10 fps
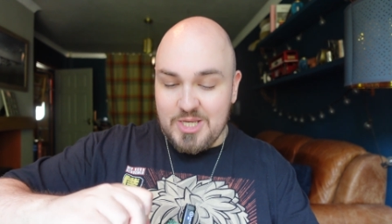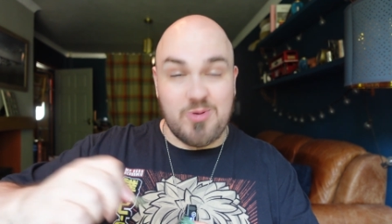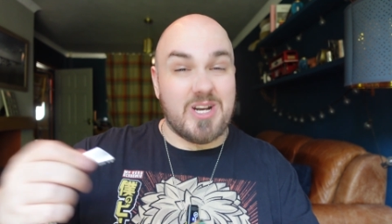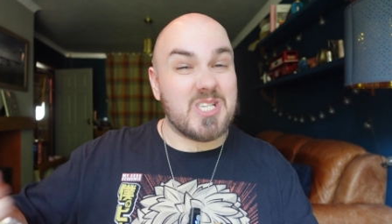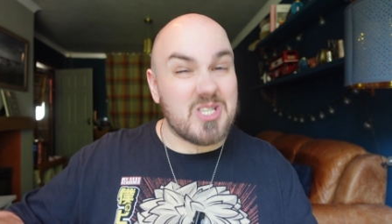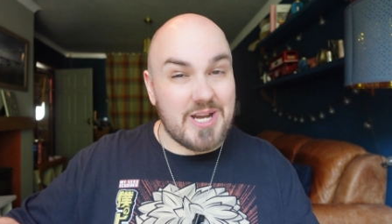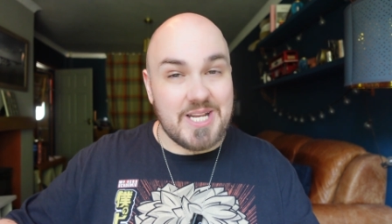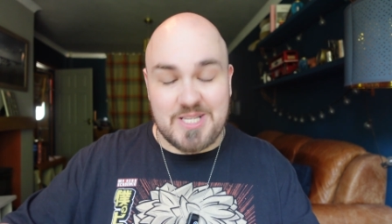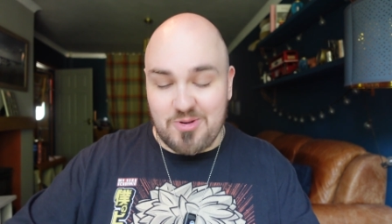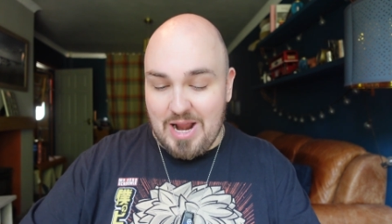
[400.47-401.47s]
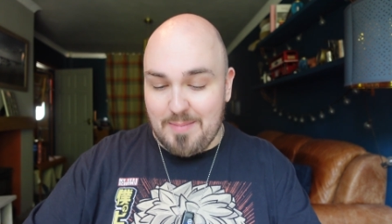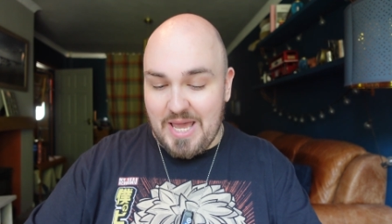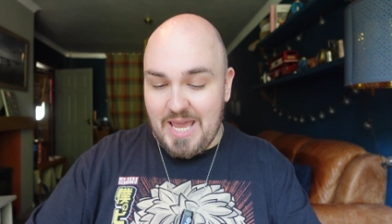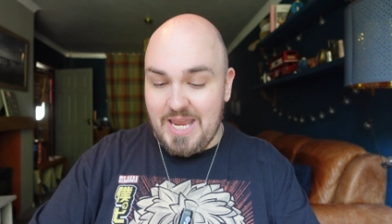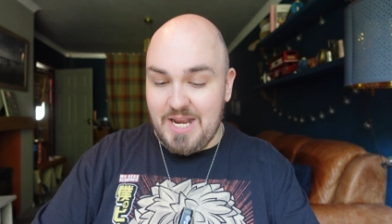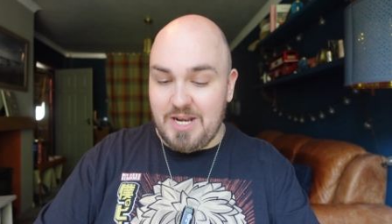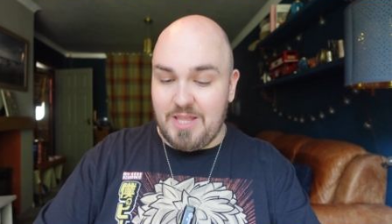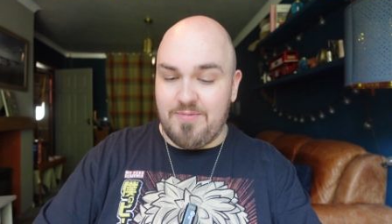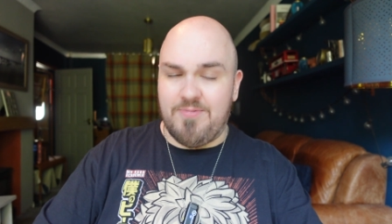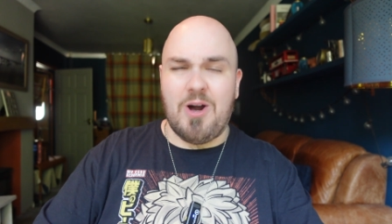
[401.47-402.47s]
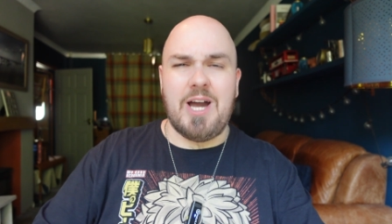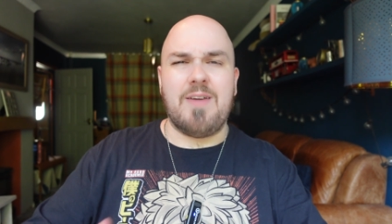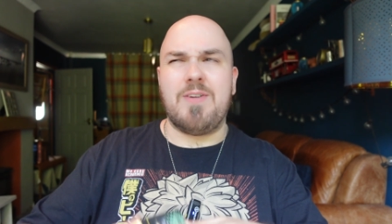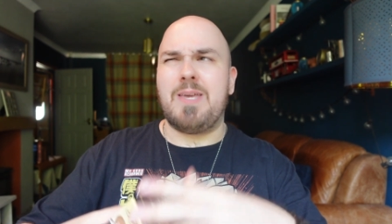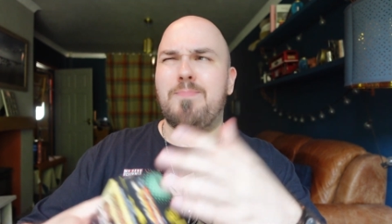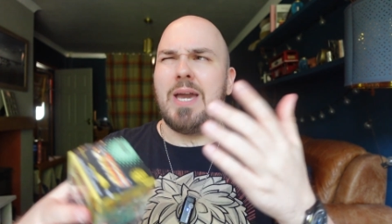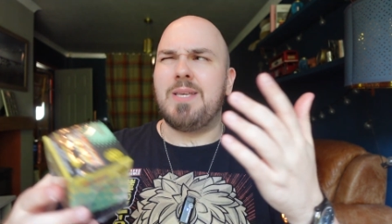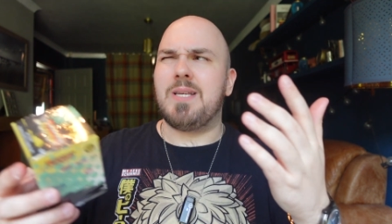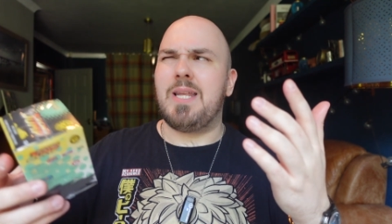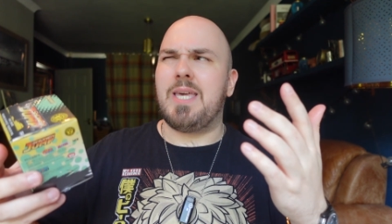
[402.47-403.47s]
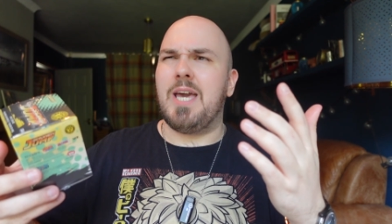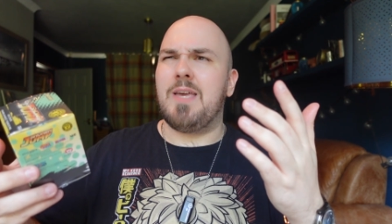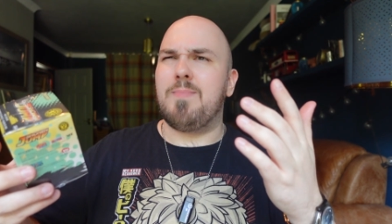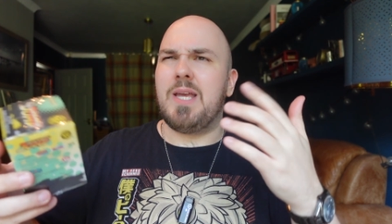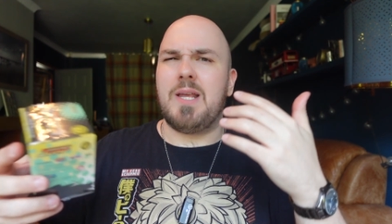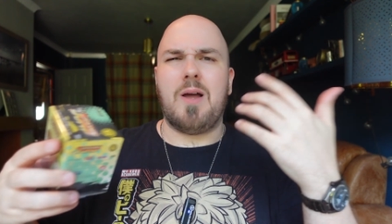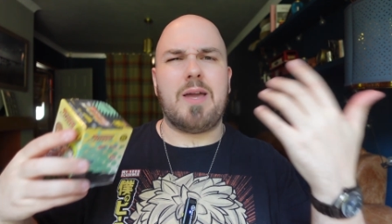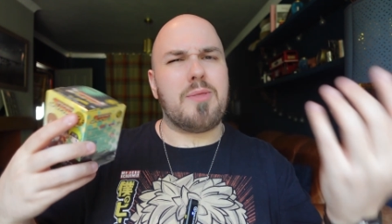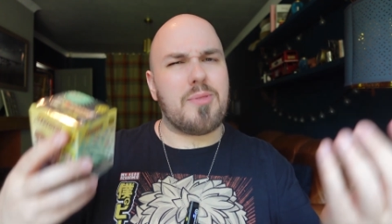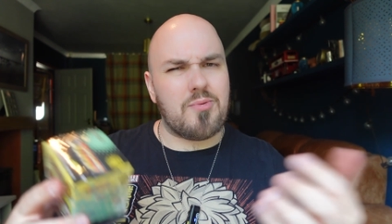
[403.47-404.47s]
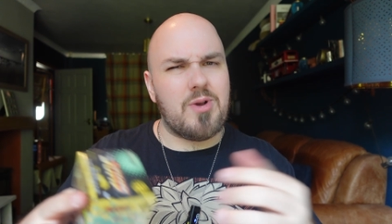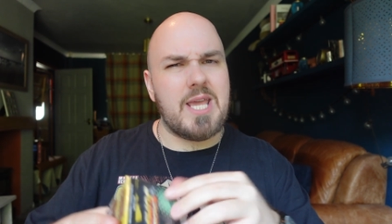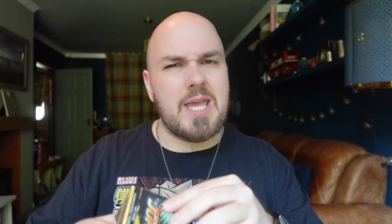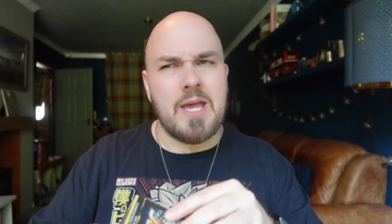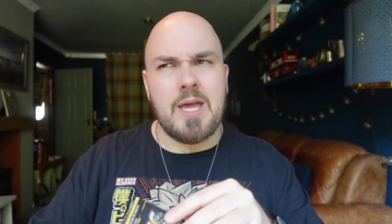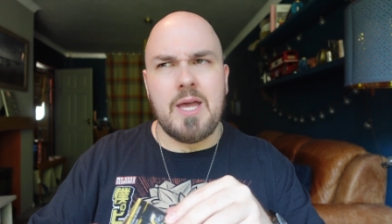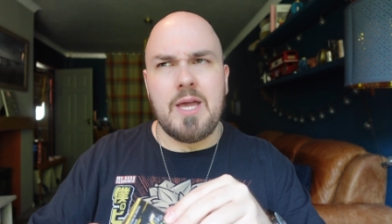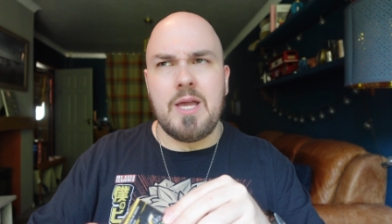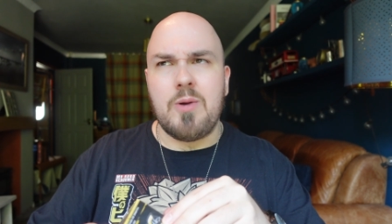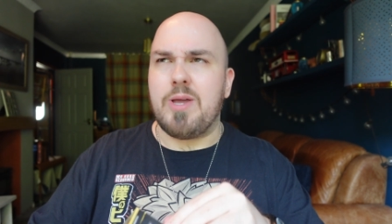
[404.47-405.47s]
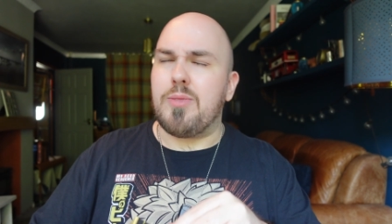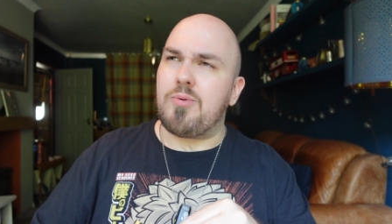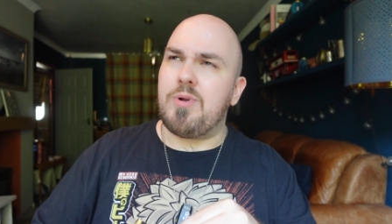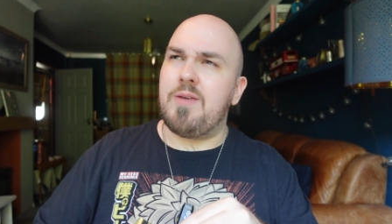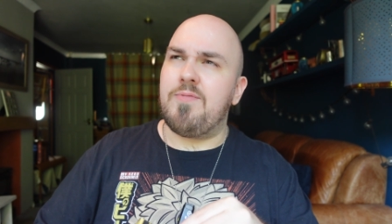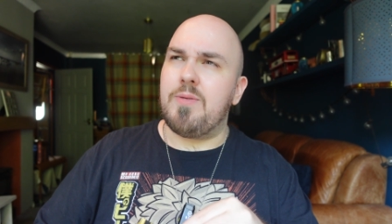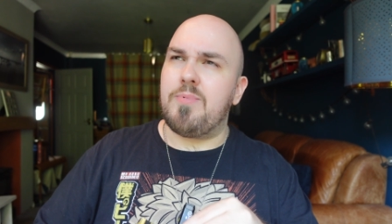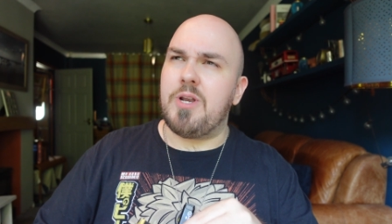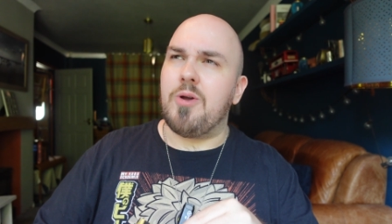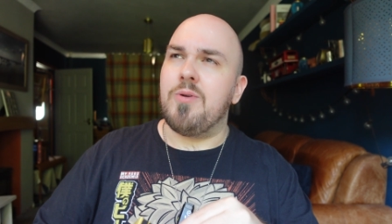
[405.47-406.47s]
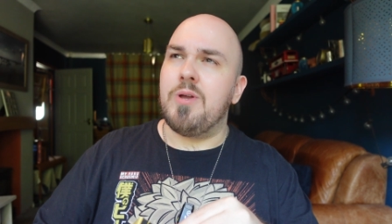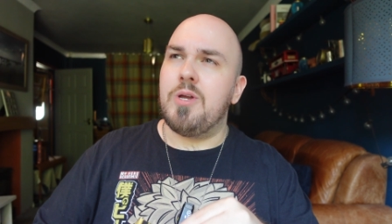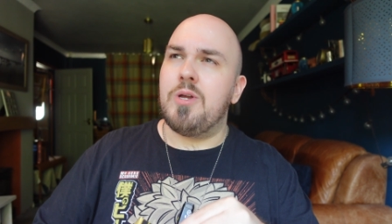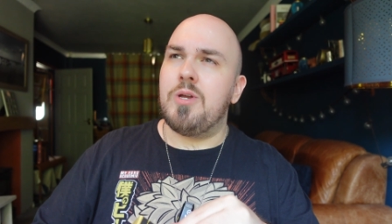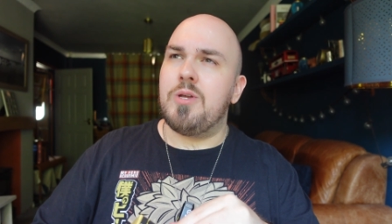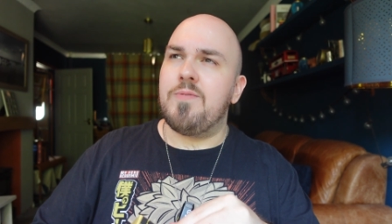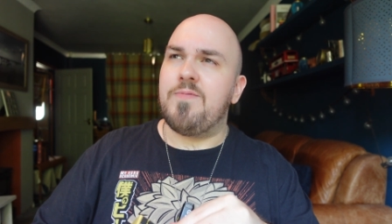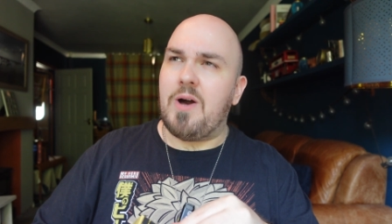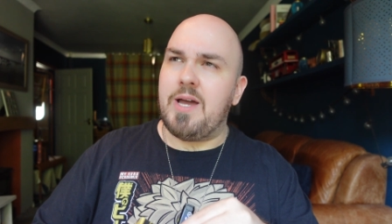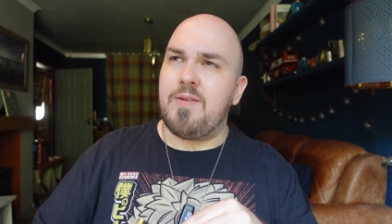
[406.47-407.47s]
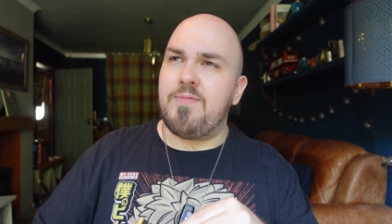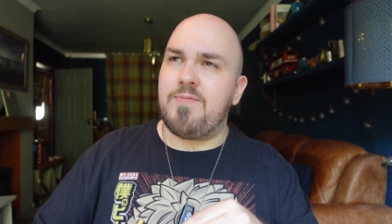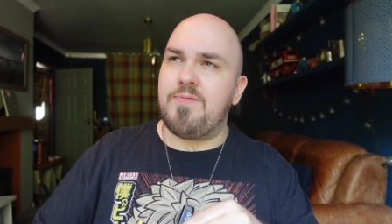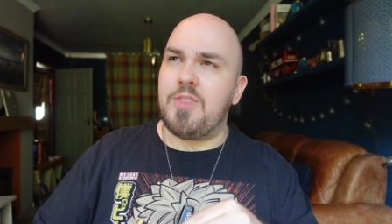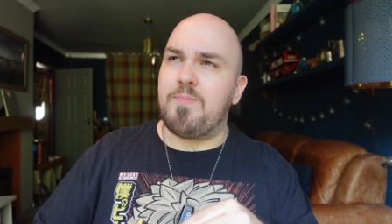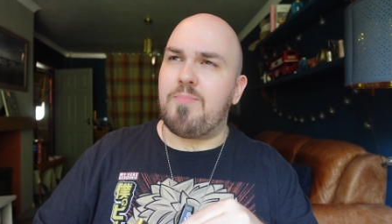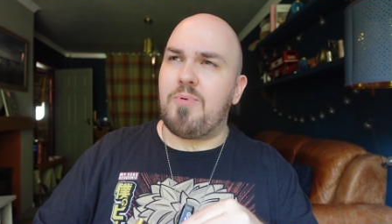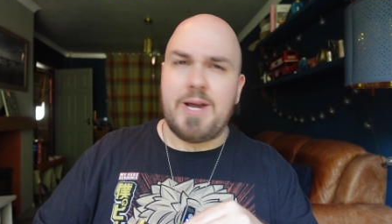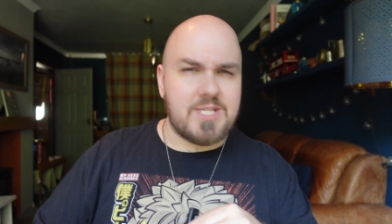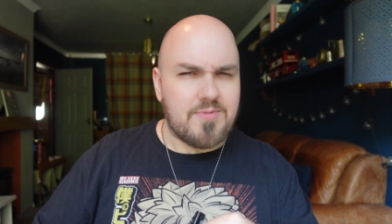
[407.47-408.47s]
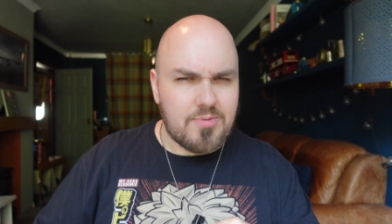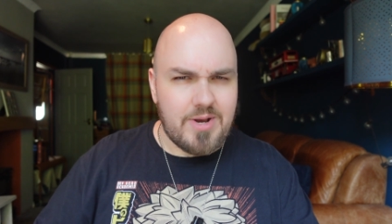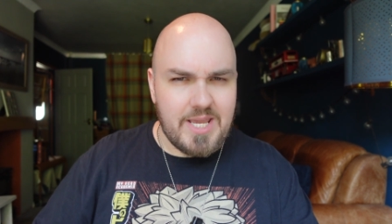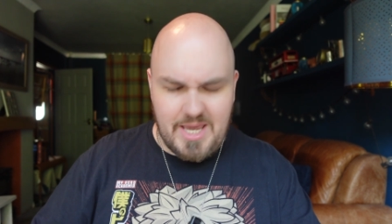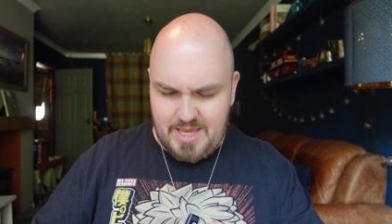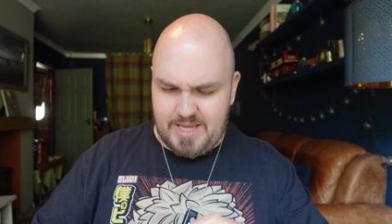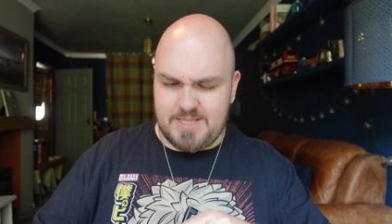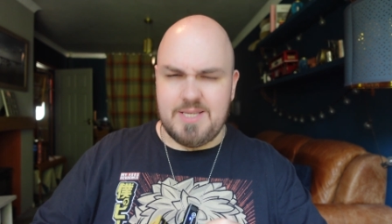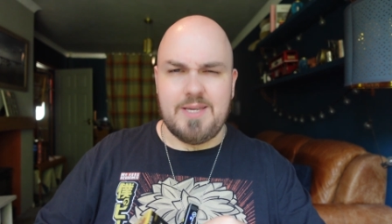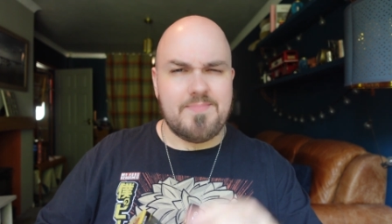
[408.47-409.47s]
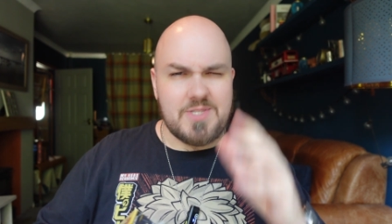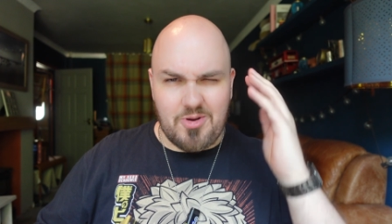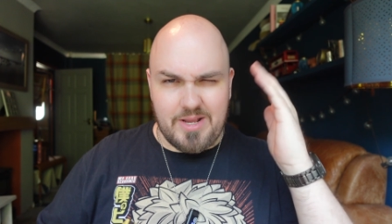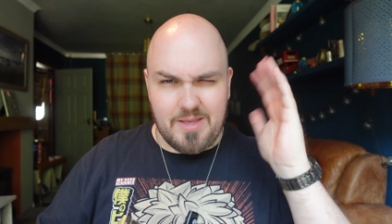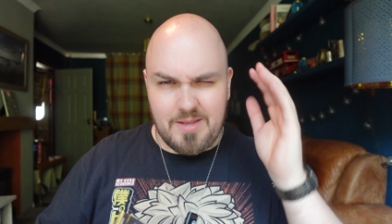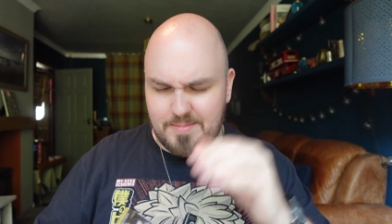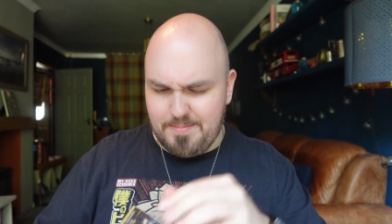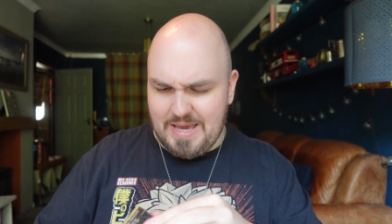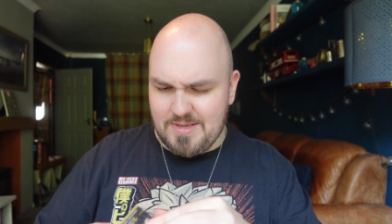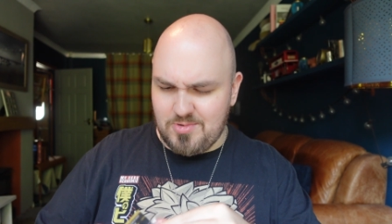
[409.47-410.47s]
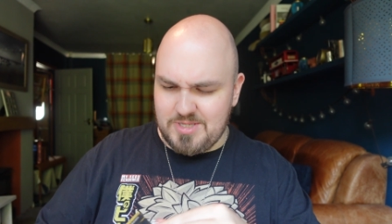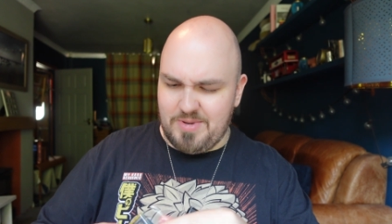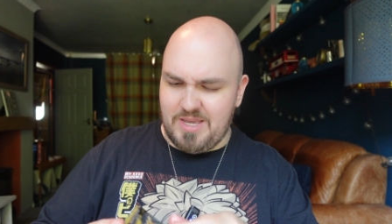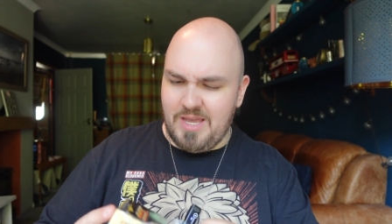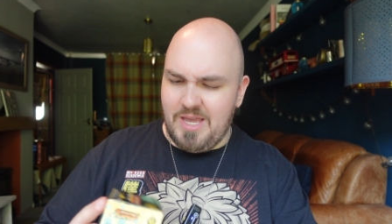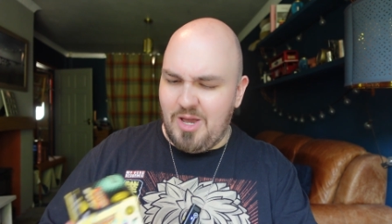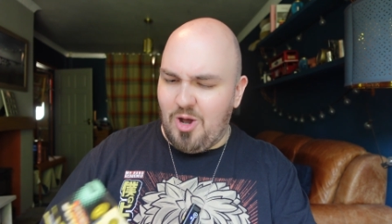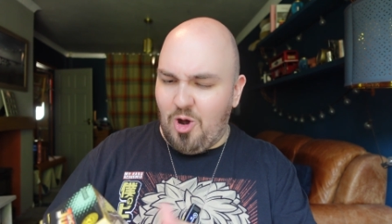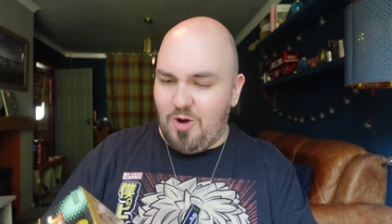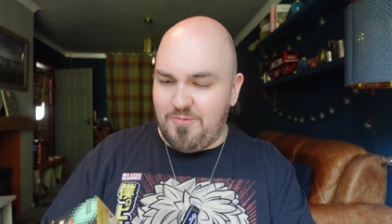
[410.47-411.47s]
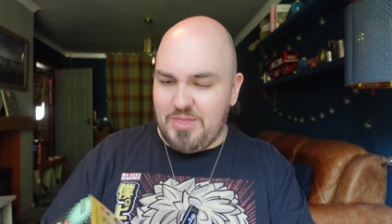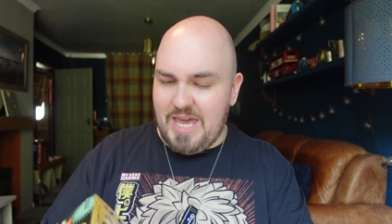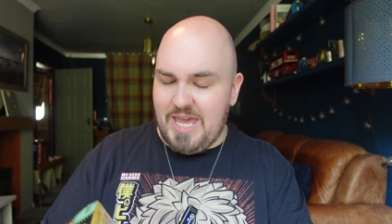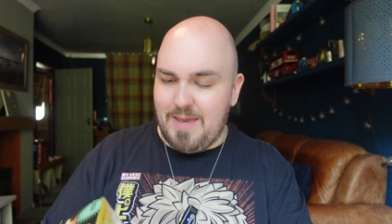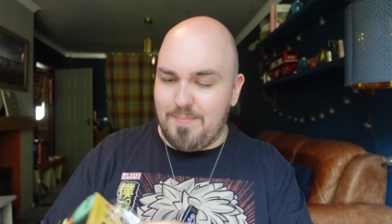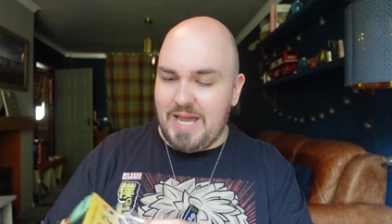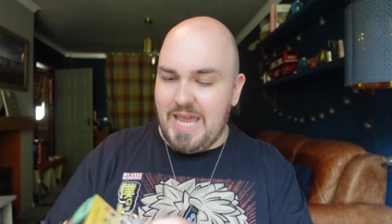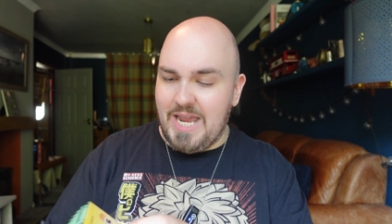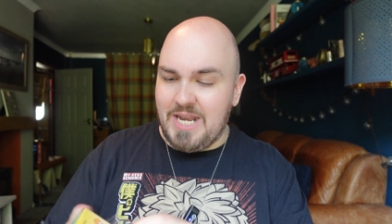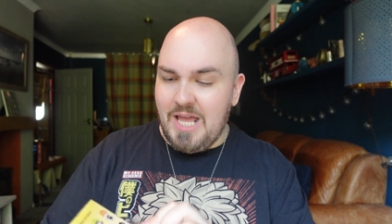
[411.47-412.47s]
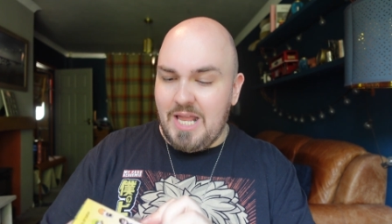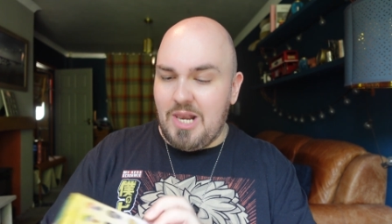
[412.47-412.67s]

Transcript: So I decided to grab another five and he basically gave me like three, wait, three for the, no, five for the price of three. Yeah, that's it. Sorry, the mass was a bit off there in my head.